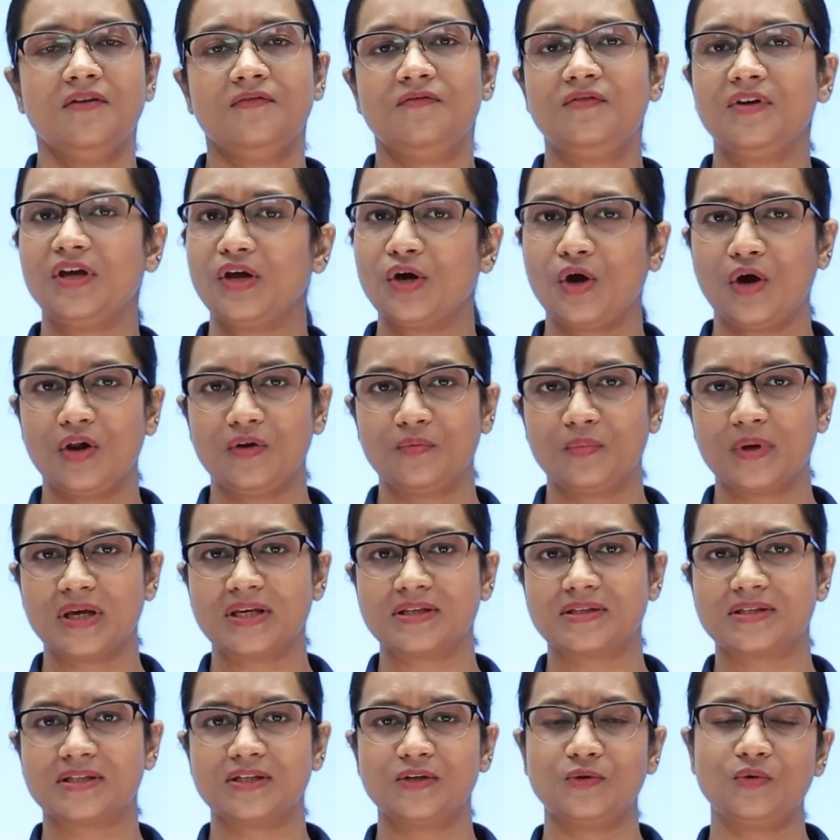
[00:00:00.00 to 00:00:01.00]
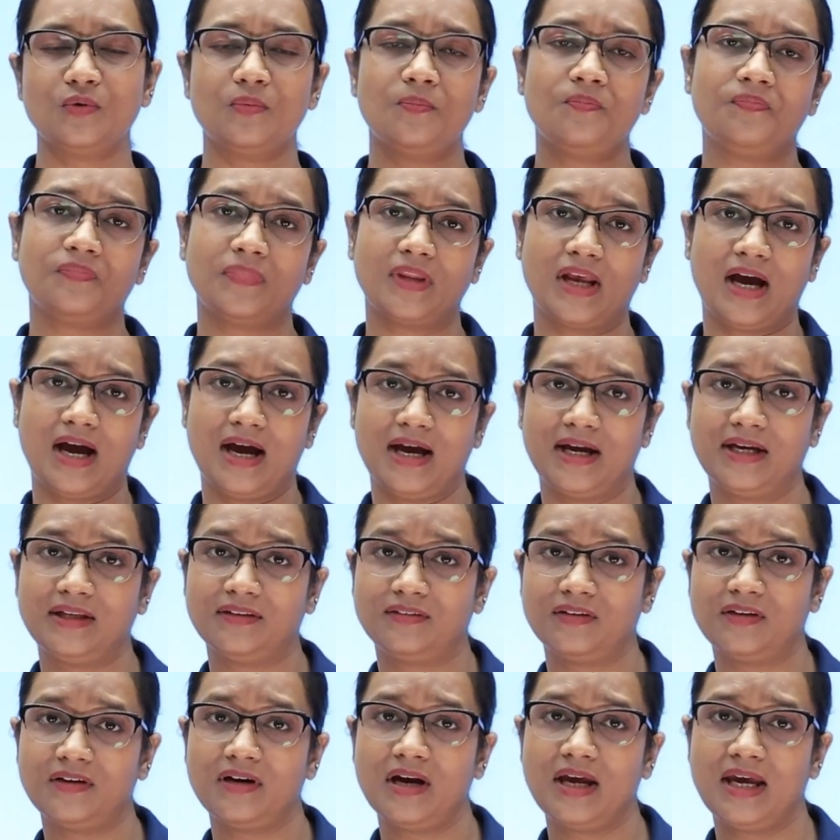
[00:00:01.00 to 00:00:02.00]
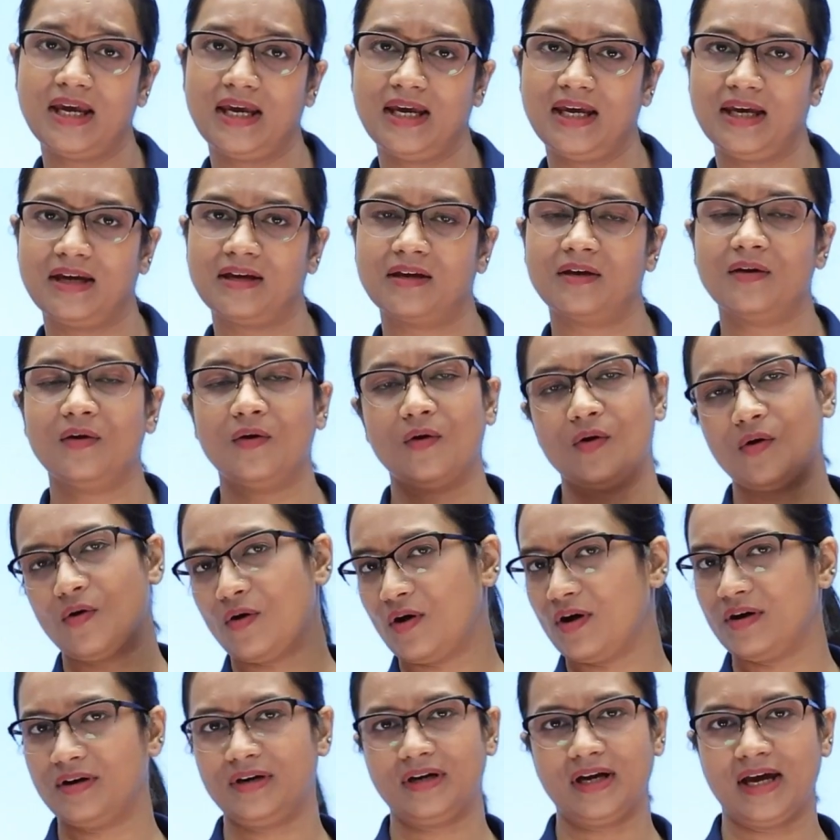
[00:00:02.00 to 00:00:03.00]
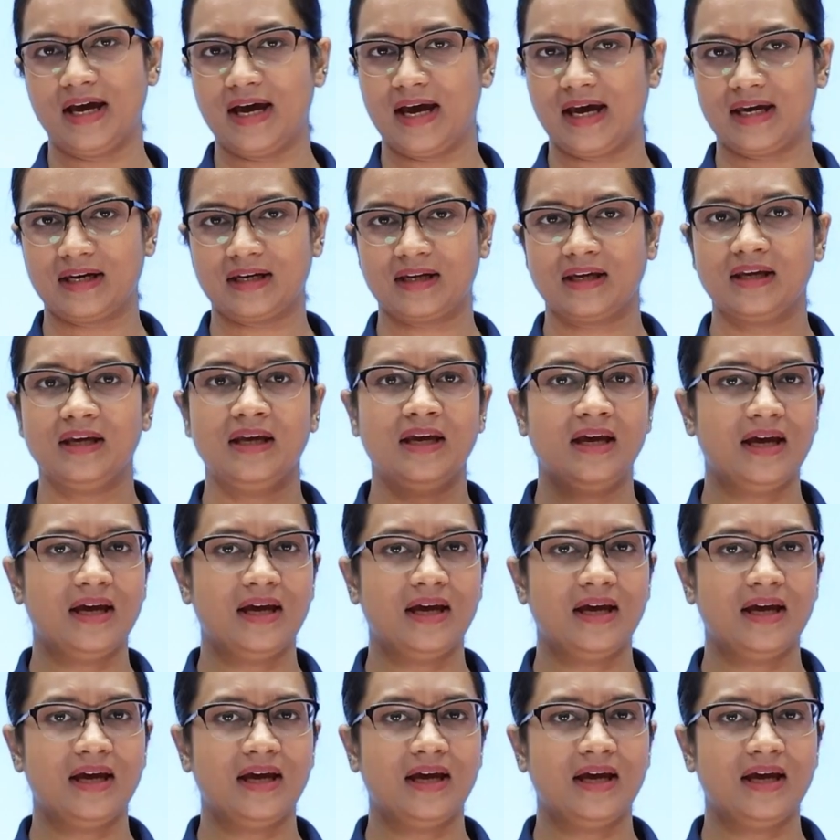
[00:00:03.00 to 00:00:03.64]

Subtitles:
we always use either a or an,